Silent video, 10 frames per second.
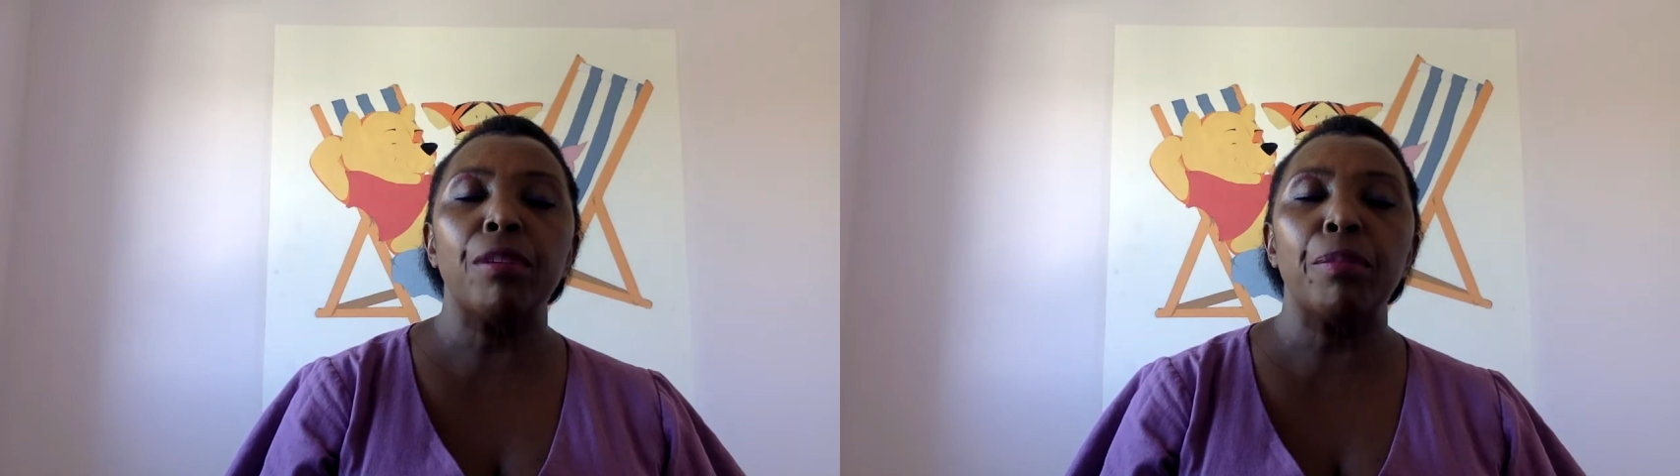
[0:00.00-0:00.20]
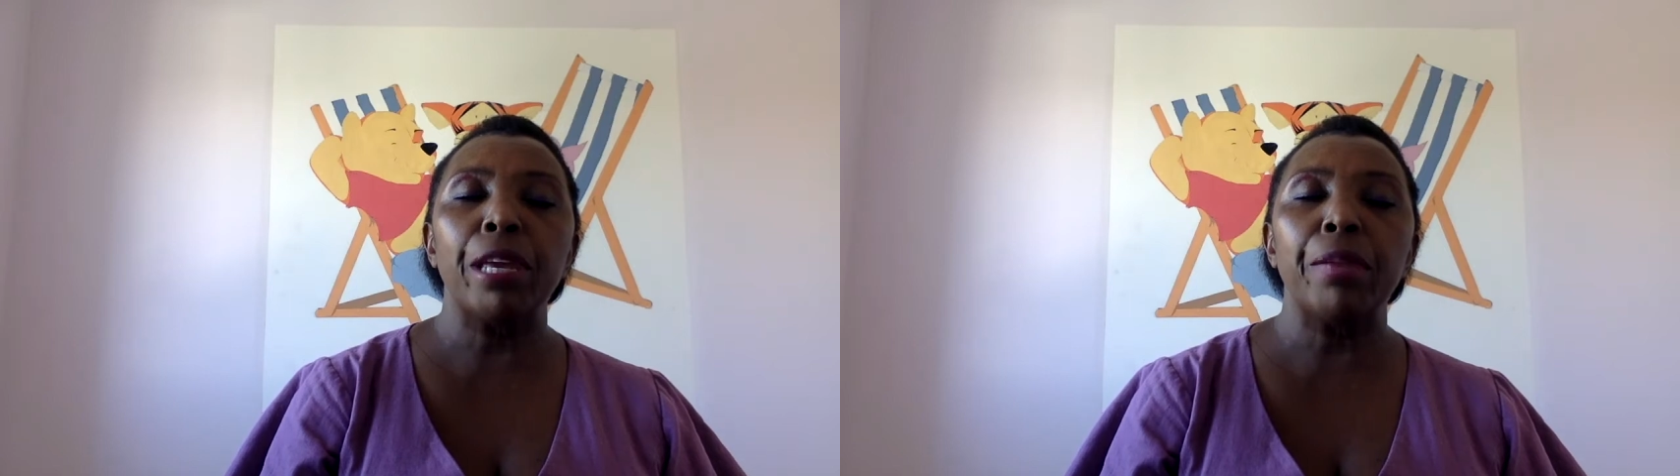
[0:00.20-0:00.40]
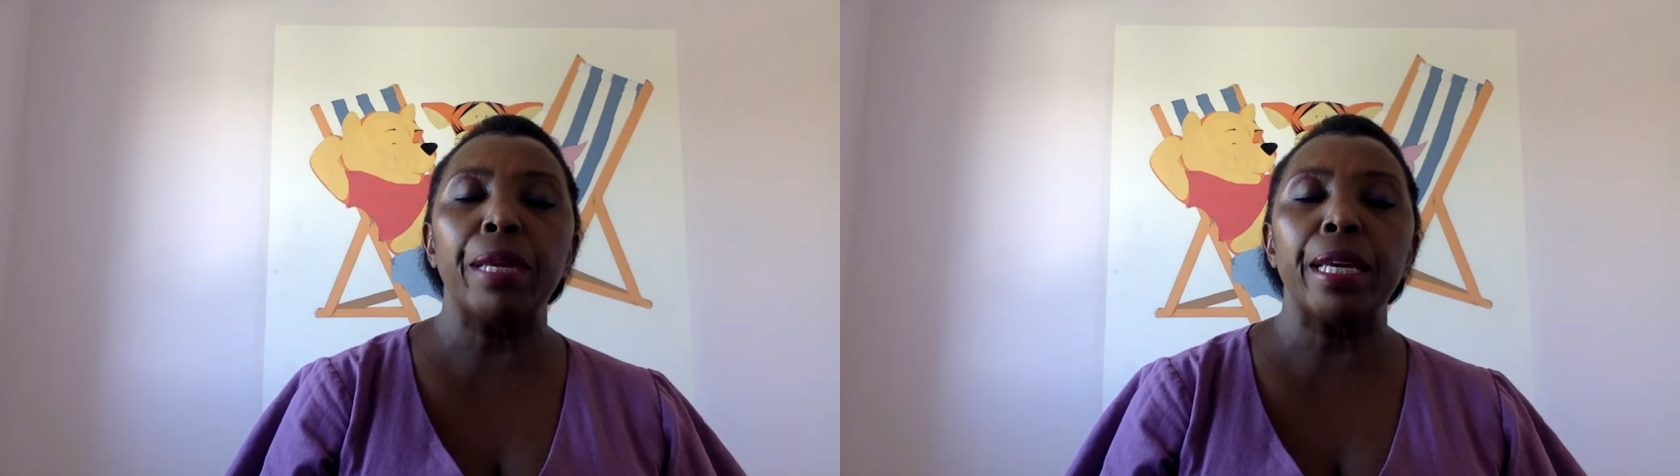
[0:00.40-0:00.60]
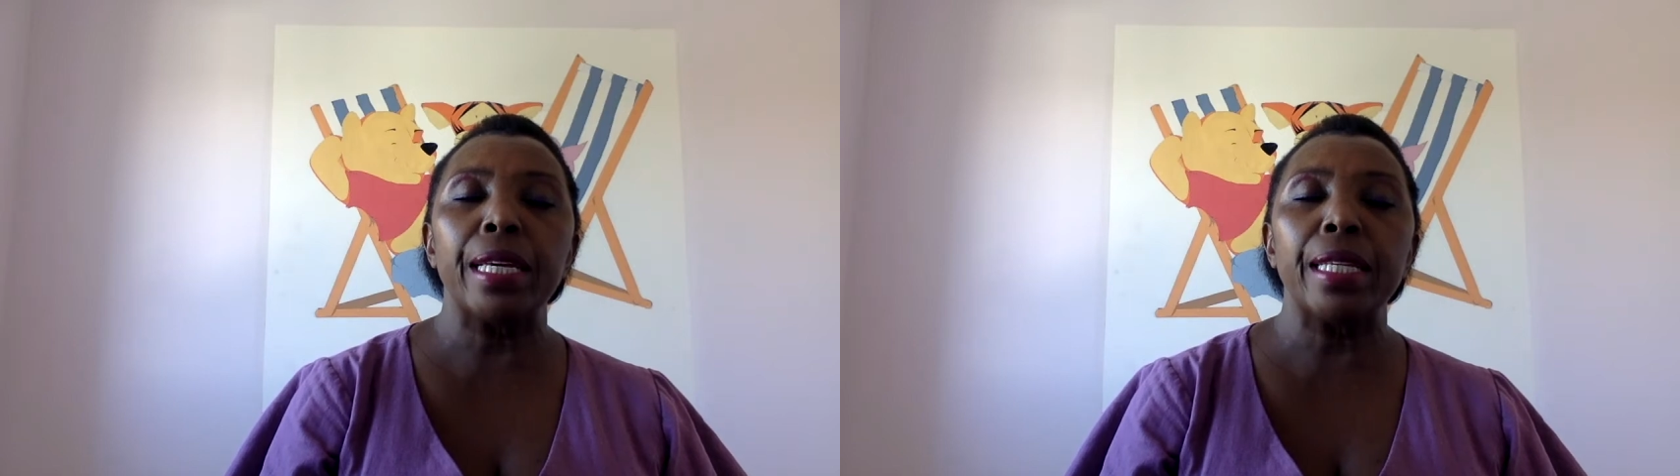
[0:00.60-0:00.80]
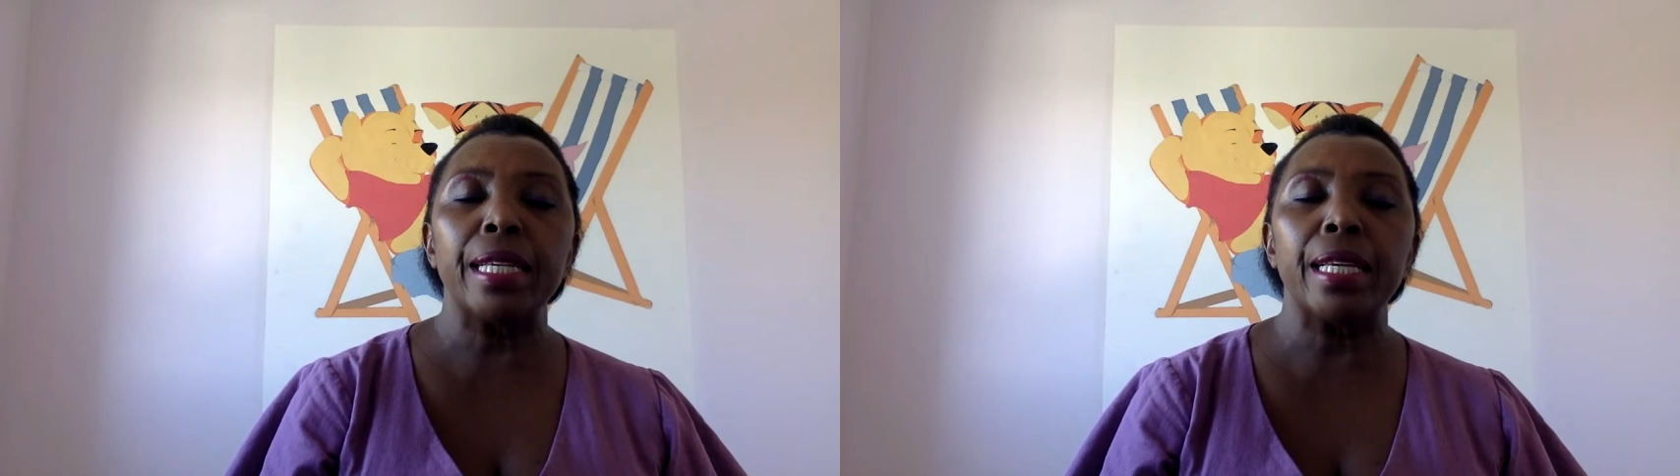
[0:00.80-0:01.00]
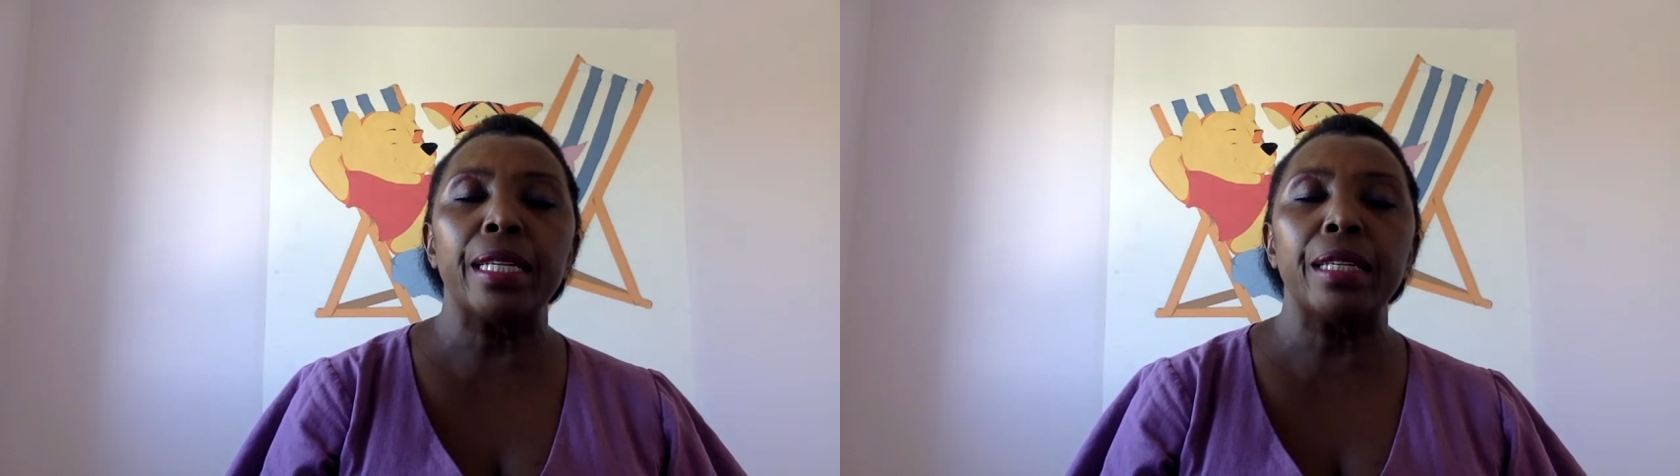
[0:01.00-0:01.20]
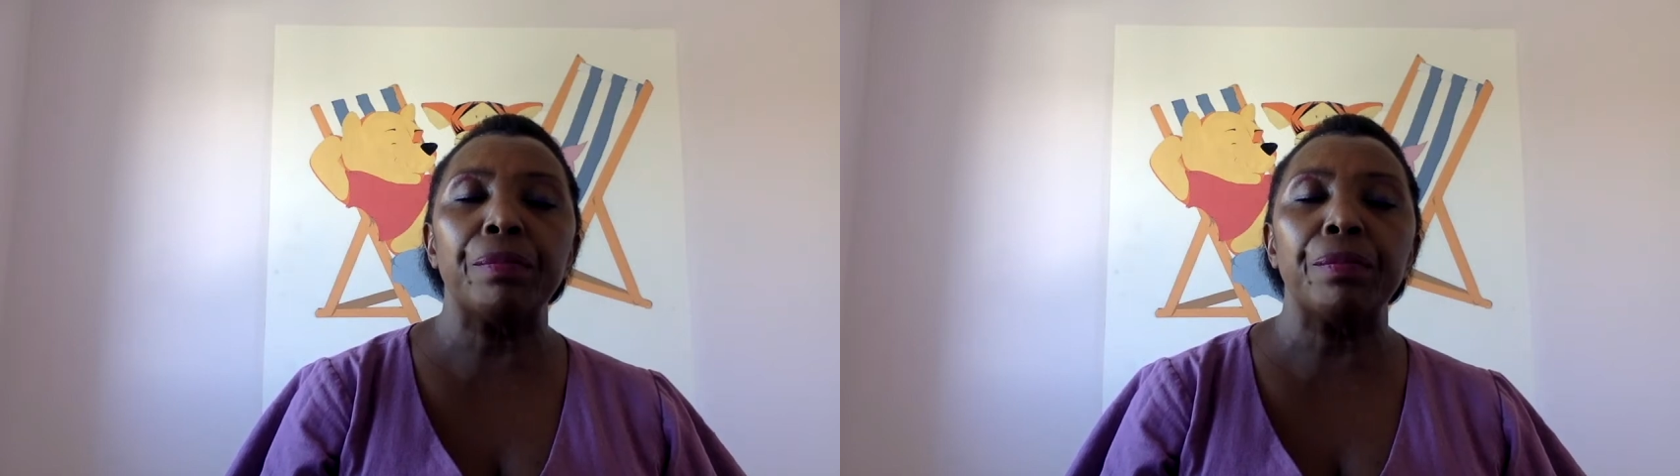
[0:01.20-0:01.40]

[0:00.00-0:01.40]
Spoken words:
baby kitten,